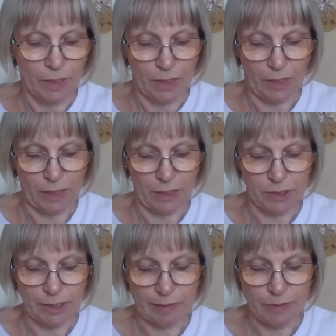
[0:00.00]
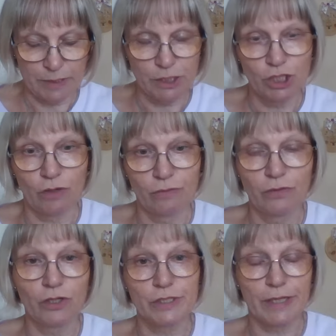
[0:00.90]
And I'm stitching it on
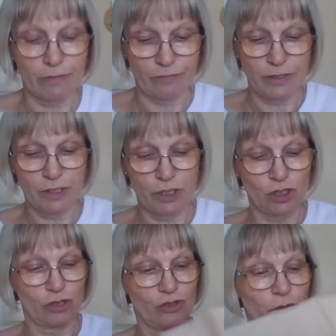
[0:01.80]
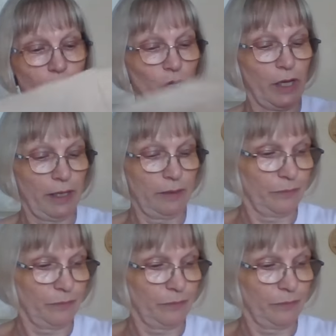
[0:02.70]
40 count vintage country mocha.